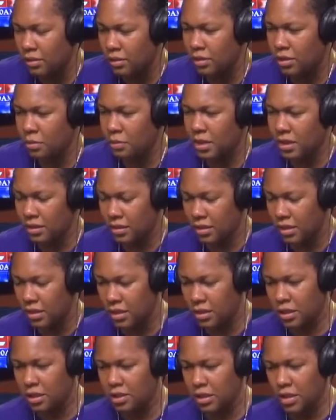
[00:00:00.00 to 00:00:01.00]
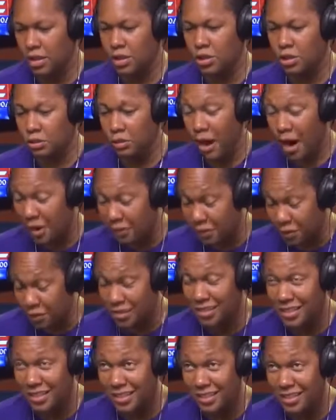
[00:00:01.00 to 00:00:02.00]
especially in the driver's
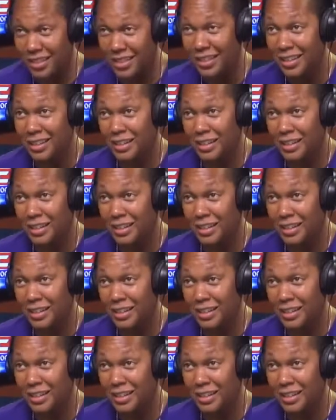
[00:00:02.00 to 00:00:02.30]
seat